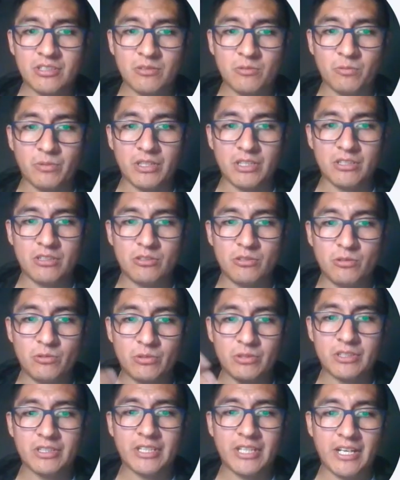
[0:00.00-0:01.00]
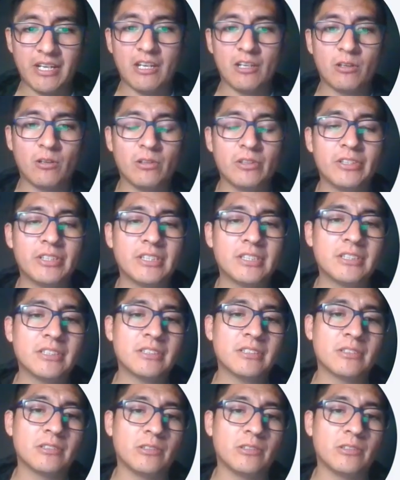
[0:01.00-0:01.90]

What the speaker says: when you are getting older,